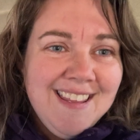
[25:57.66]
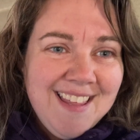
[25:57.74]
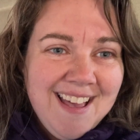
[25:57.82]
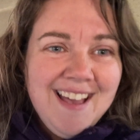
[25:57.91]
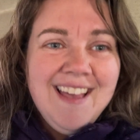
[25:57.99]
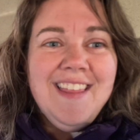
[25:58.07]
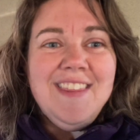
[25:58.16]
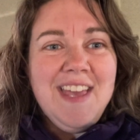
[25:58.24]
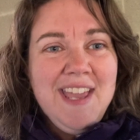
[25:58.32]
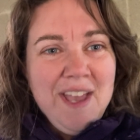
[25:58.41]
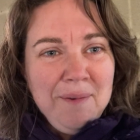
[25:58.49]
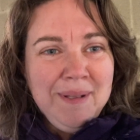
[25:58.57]
of
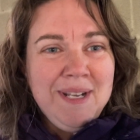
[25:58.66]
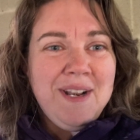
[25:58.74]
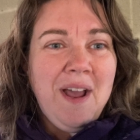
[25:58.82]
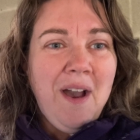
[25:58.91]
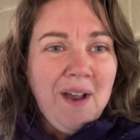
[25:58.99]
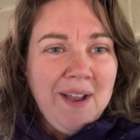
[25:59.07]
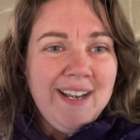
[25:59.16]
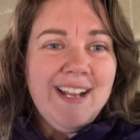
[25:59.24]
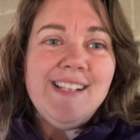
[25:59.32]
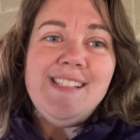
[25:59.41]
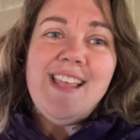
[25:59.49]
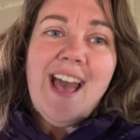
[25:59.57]
the hemming and hawing
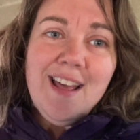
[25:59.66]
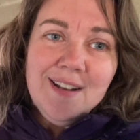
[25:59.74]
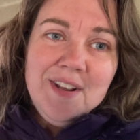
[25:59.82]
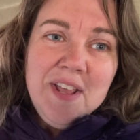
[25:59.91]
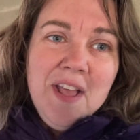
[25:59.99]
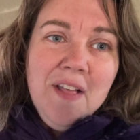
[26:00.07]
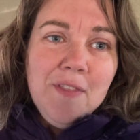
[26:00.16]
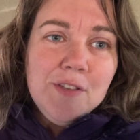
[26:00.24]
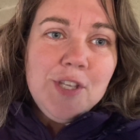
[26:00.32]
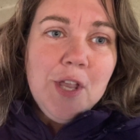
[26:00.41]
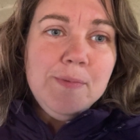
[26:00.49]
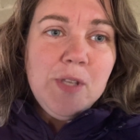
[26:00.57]
is that
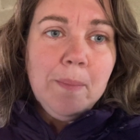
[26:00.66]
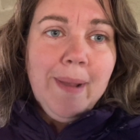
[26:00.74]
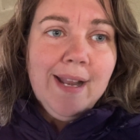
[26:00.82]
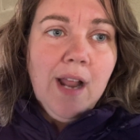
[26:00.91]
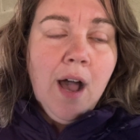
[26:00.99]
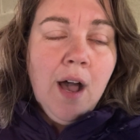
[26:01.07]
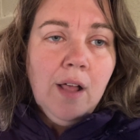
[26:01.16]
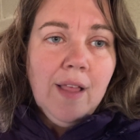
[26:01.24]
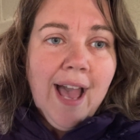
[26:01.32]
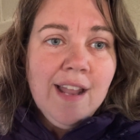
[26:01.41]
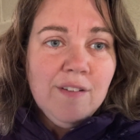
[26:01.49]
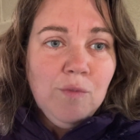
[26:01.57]
those coops are made all
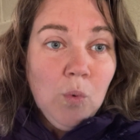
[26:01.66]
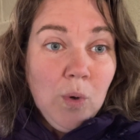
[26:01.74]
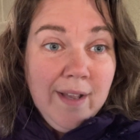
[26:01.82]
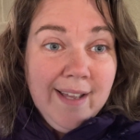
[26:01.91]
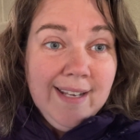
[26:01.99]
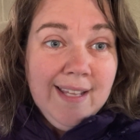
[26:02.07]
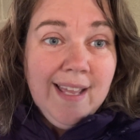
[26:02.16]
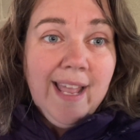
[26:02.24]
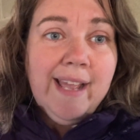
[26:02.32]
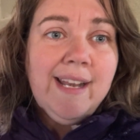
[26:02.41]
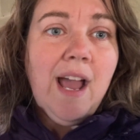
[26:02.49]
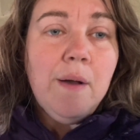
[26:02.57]
out of wood,
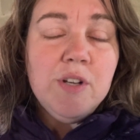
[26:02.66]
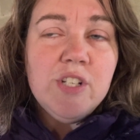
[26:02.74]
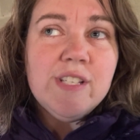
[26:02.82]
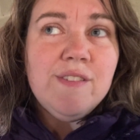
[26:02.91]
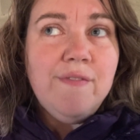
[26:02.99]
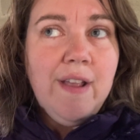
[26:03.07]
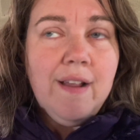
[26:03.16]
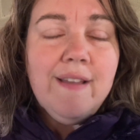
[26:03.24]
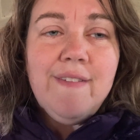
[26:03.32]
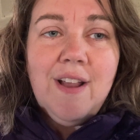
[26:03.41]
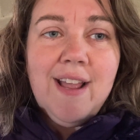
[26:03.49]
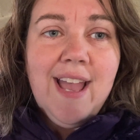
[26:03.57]
and I was just very,
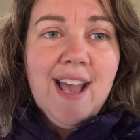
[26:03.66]
very